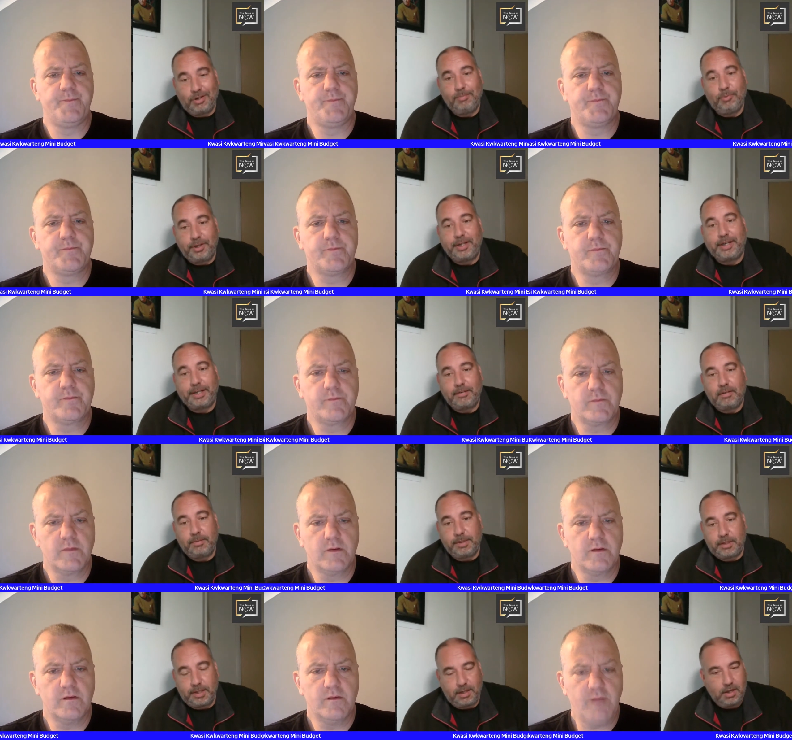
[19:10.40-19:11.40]
Speaker 1: crime running it.
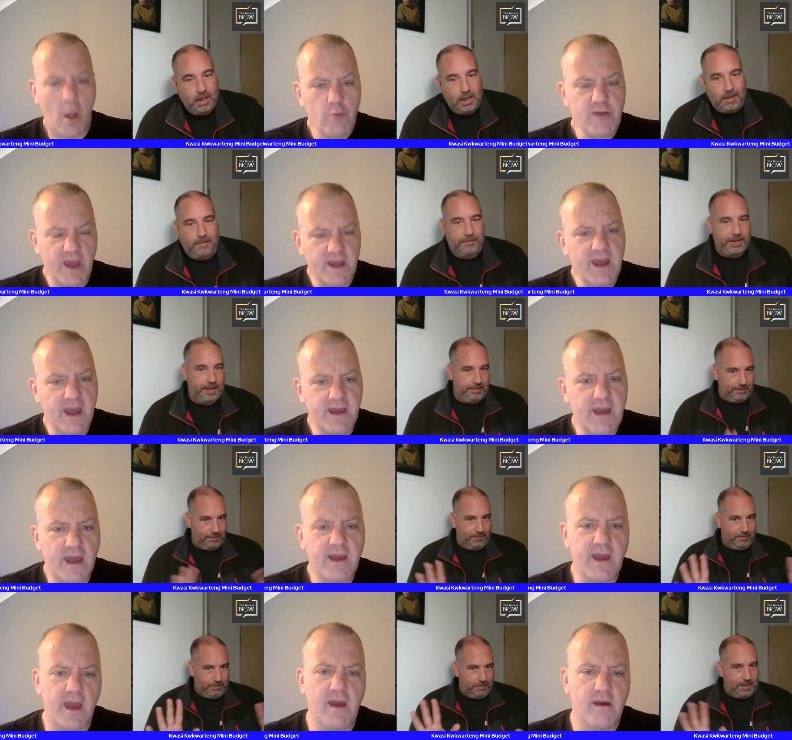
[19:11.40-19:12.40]
I mean, they, oh yeah, yeah, they're, yeah,
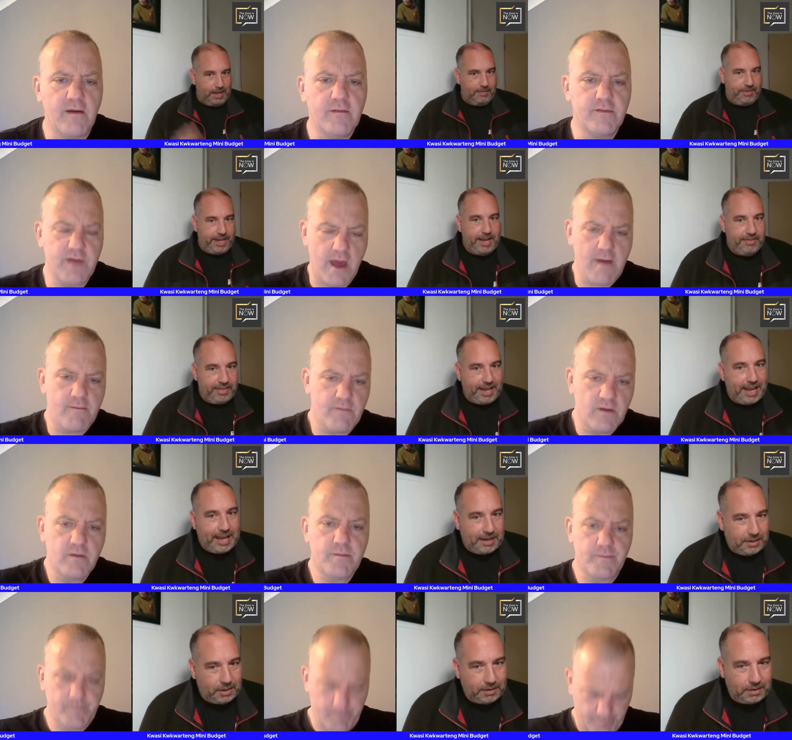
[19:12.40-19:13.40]
yeah. They're, they're
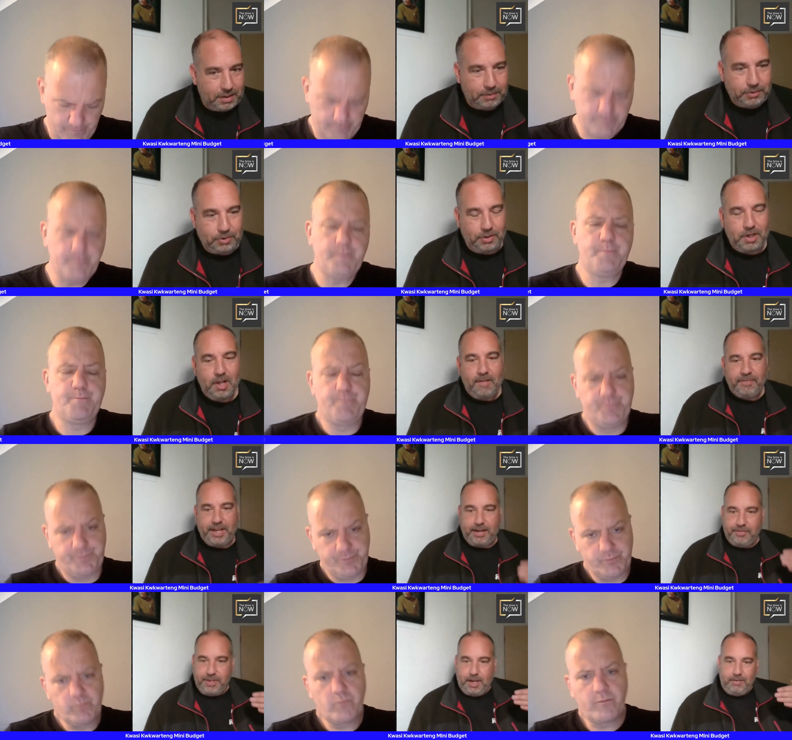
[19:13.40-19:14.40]
there, you, you know, sort of,
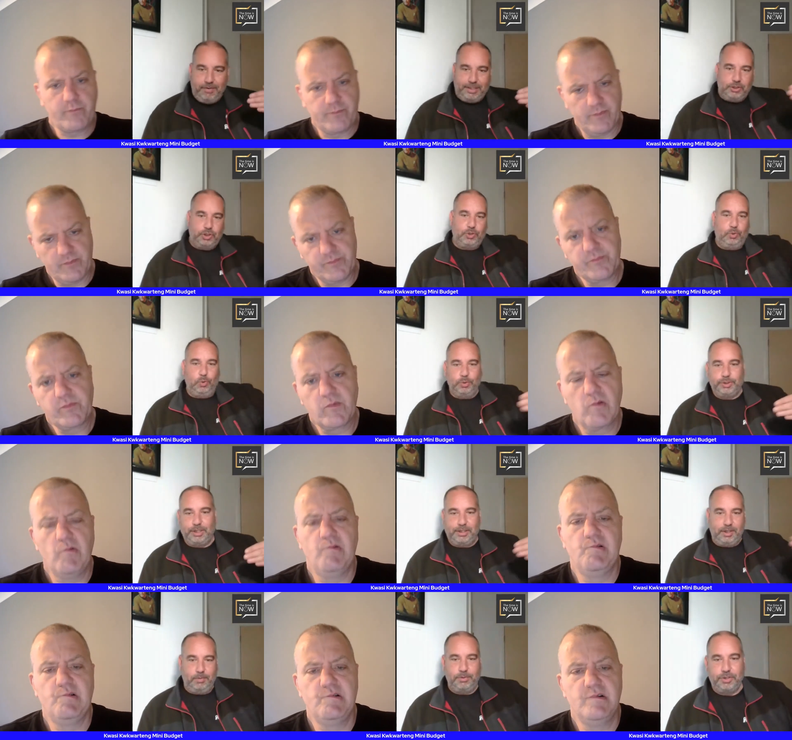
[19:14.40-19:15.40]
they're, they're
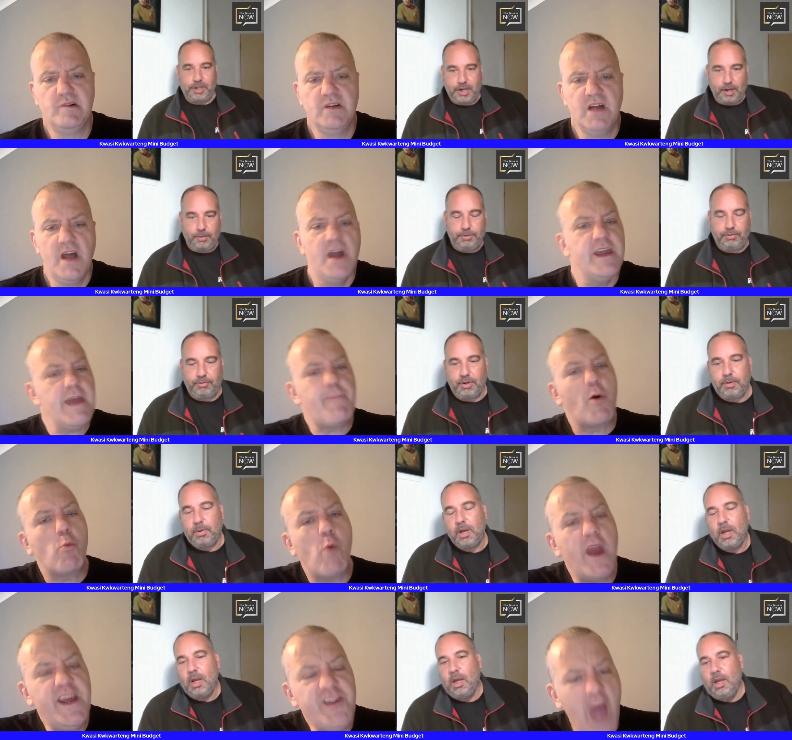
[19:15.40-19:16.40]
escorting you as you go through.
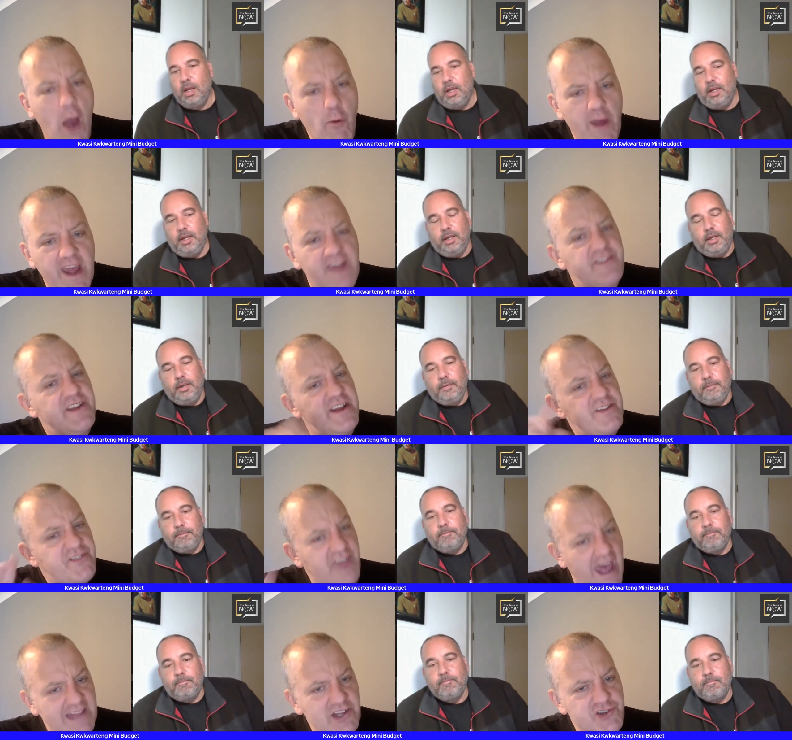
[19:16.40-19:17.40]
But we
Speaker 2: know it, and the
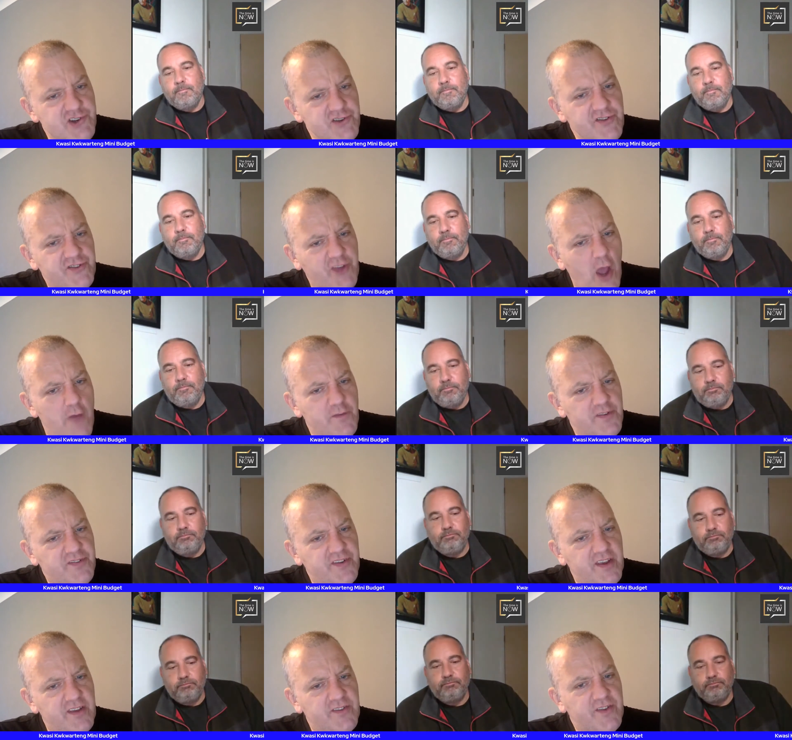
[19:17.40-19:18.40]
intelligence
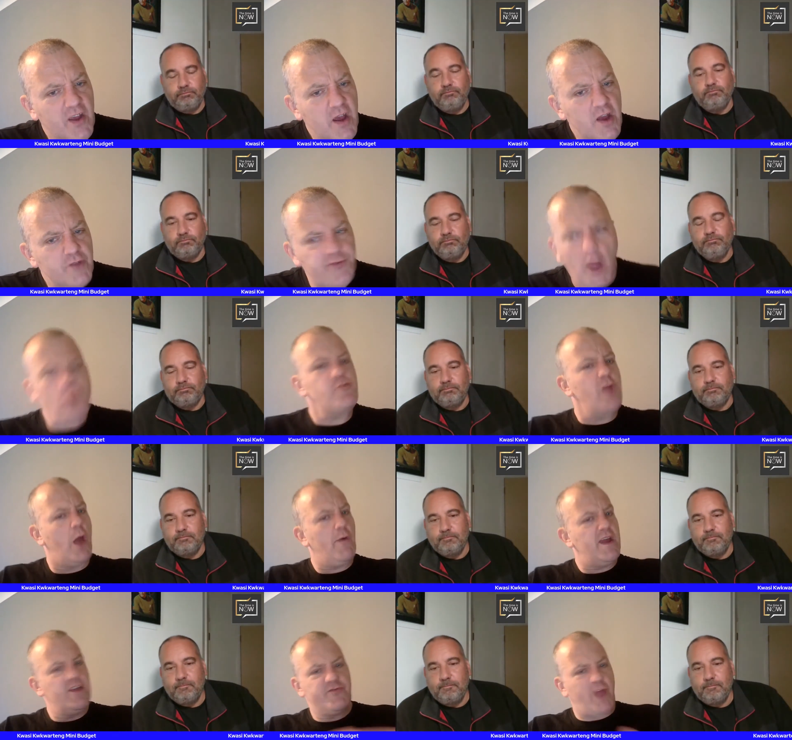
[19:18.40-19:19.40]
services don't
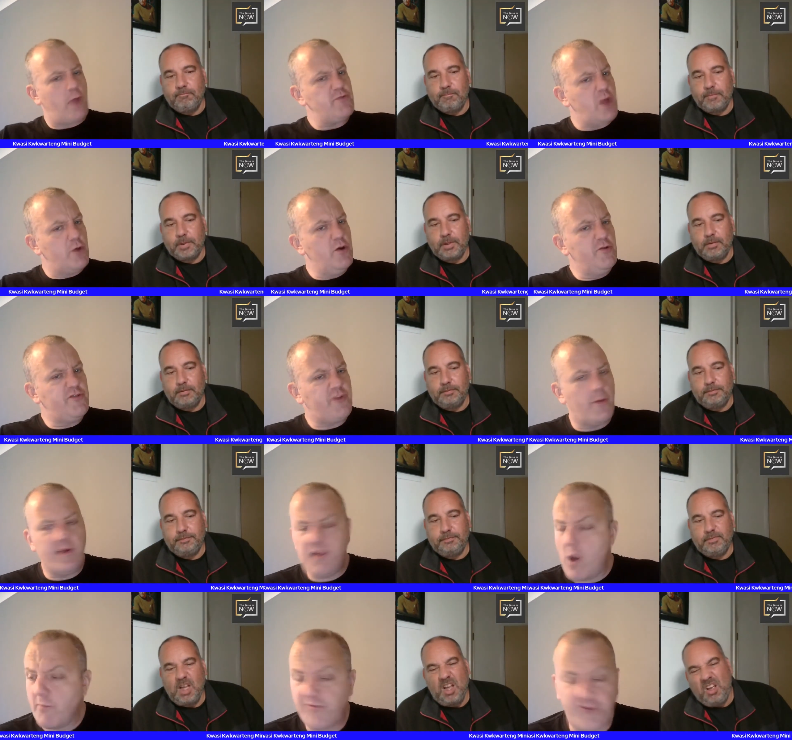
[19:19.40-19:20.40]
know it and don't know who's
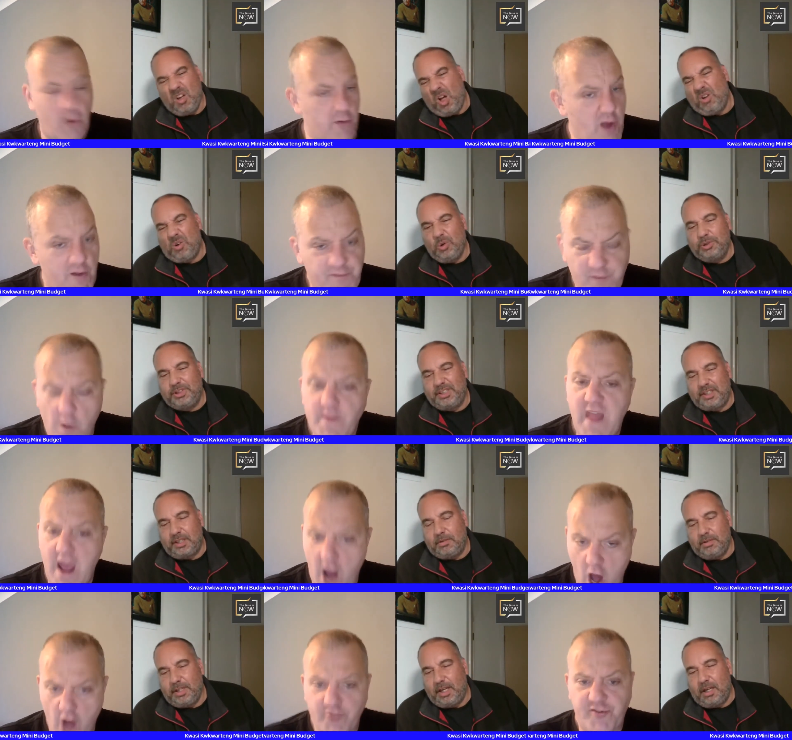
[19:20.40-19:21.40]
doing it. I'm sorry, I find
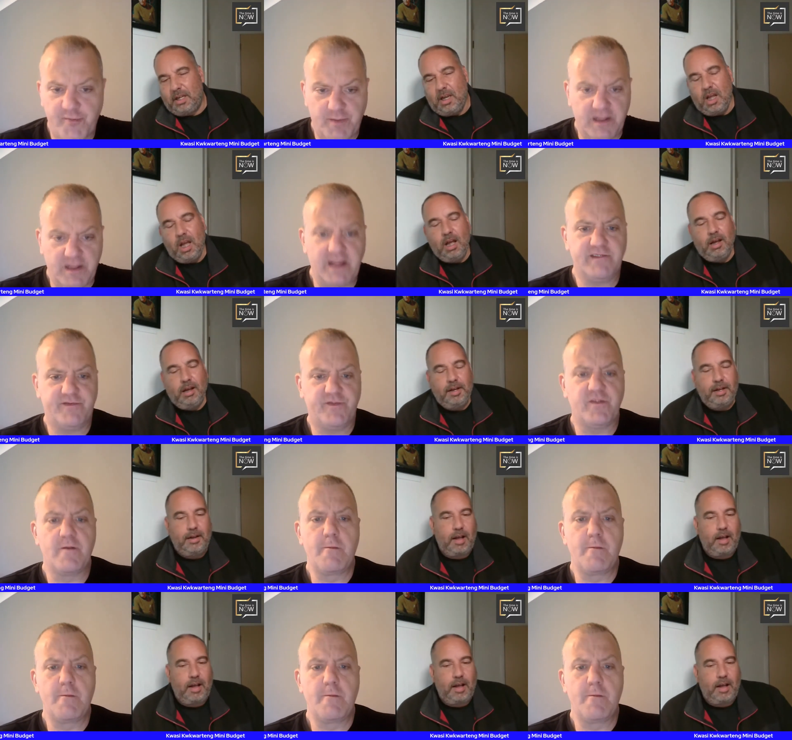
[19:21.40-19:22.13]
that hard to believe.